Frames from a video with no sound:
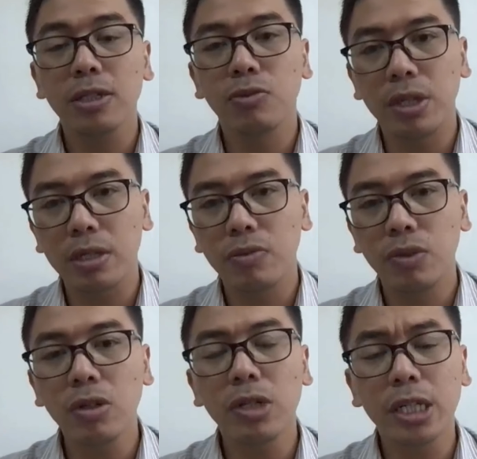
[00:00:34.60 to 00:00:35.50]
Last week,
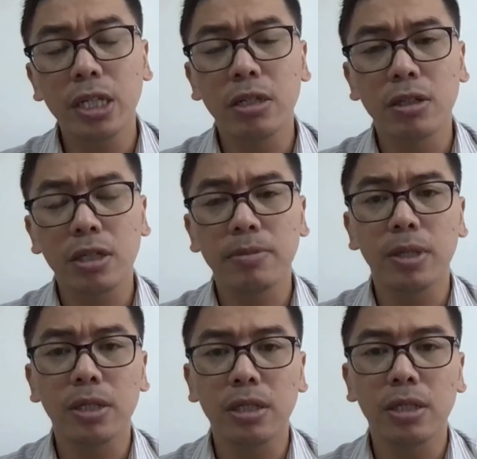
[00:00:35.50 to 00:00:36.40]
we already learned
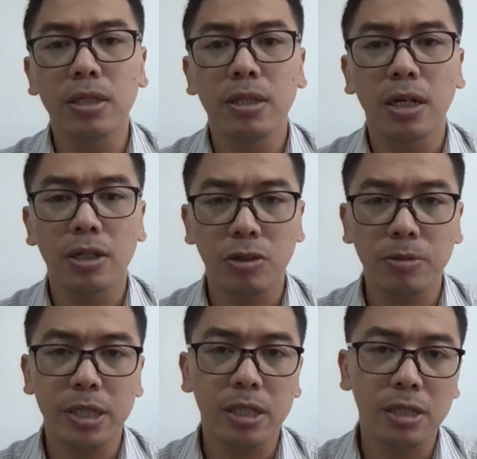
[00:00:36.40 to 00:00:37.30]
about the
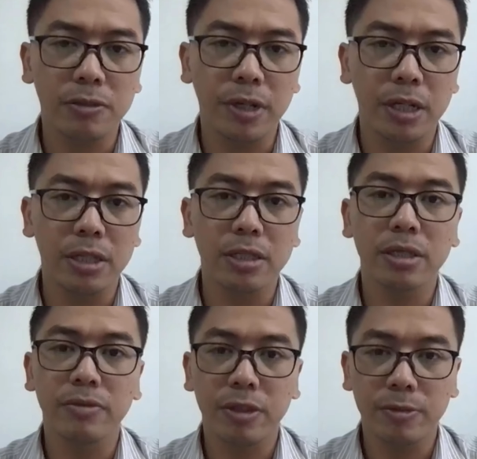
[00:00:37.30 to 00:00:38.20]
argumentative and
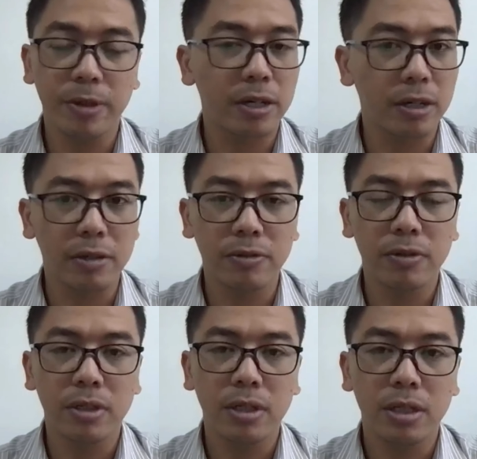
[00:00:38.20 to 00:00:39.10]
descriptive paragraph.
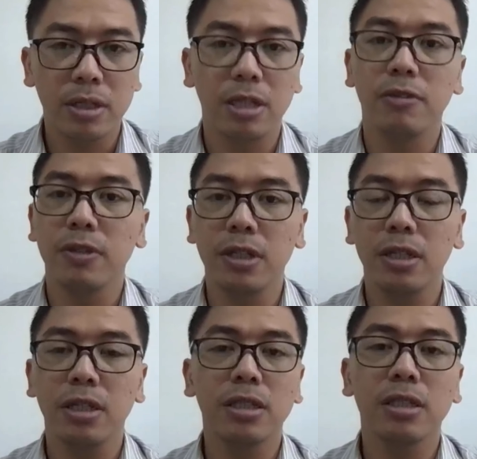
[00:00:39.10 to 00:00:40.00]

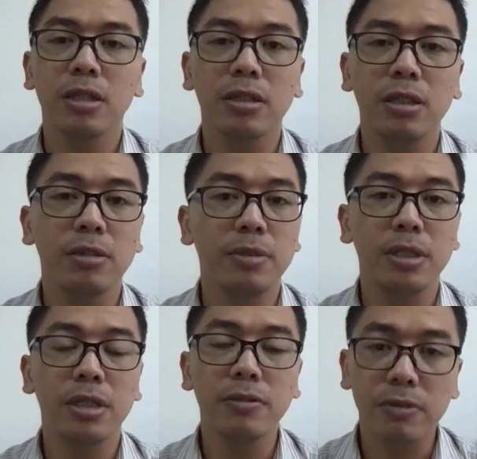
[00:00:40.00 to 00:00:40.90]
Definitely, it's not a little
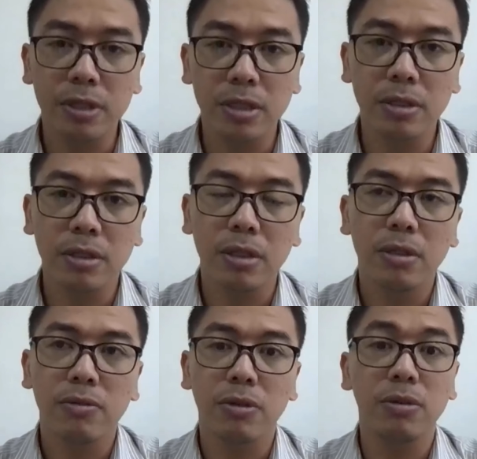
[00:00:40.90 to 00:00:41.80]
bit different
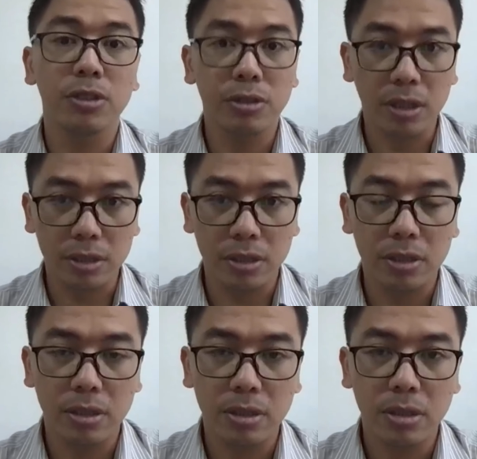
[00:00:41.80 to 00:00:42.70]
from the
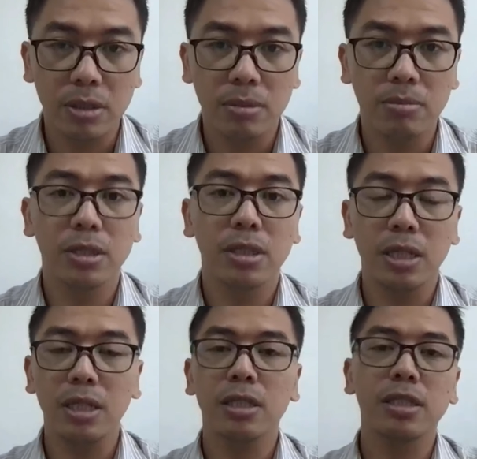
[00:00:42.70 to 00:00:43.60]
structure, but
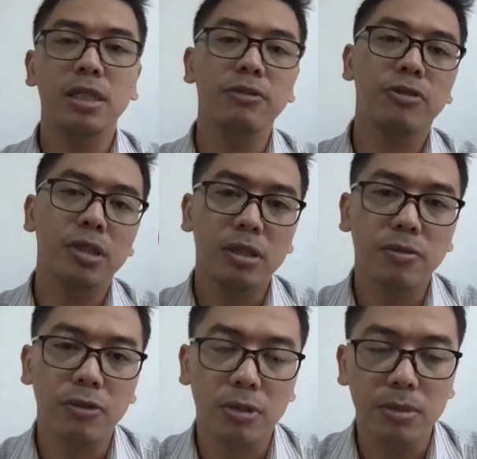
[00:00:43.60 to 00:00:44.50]
it's
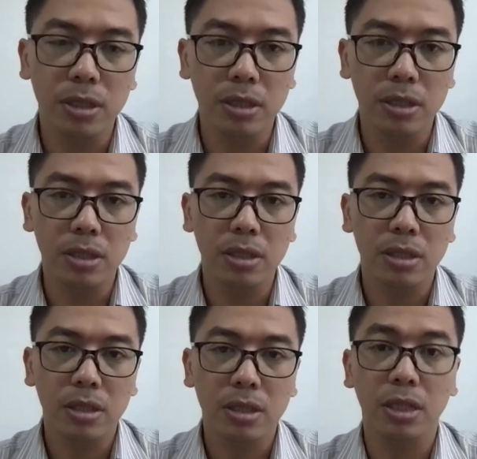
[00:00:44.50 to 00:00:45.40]
different from the
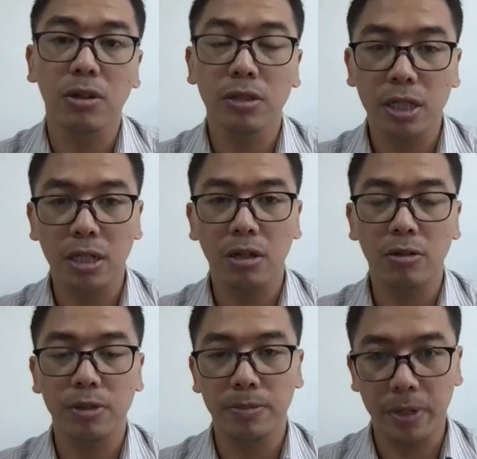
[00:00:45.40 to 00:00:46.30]
content
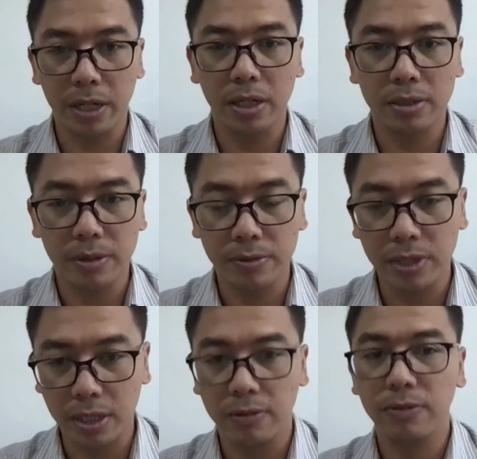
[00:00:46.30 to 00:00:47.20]
of the paragraph
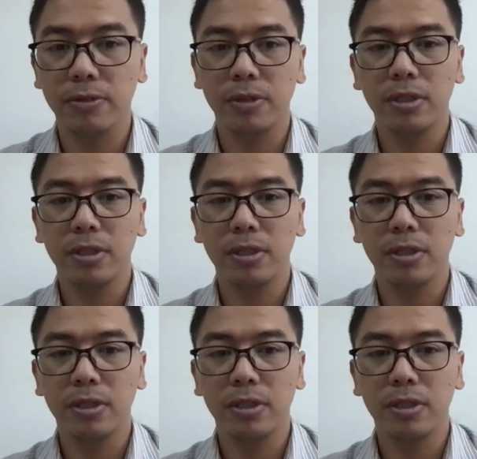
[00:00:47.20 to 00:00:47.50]
itself.